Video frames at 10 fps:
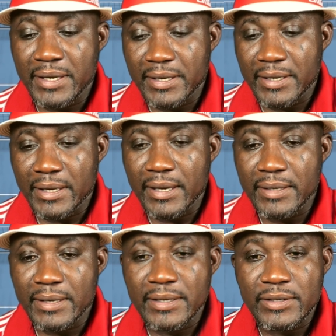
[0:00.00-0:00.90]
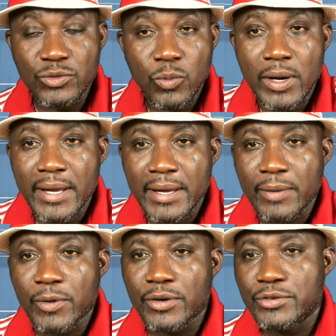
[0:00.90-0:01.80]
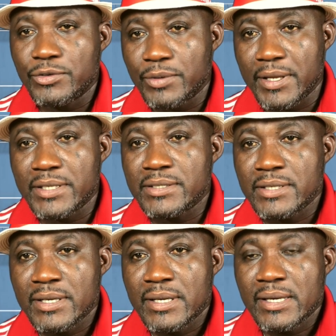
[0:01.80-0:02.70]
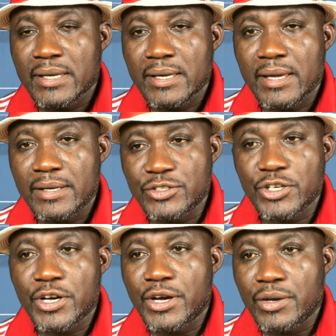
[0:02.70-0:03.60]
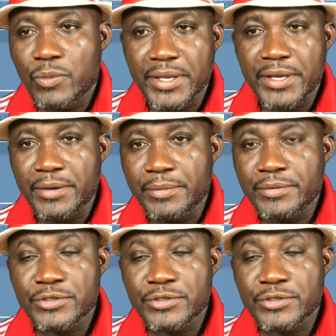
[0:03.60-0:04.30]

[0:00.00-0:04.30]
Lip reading: and that is why I want to do this and share it with you.